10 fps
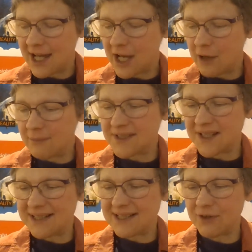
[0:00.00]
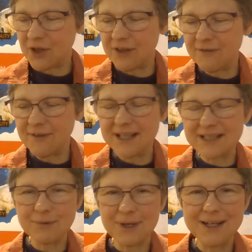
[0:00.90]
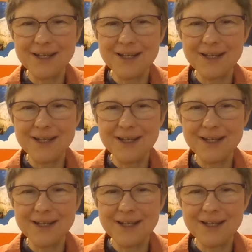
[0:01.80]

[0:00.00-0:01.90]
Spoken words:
So let's have a look at the first one.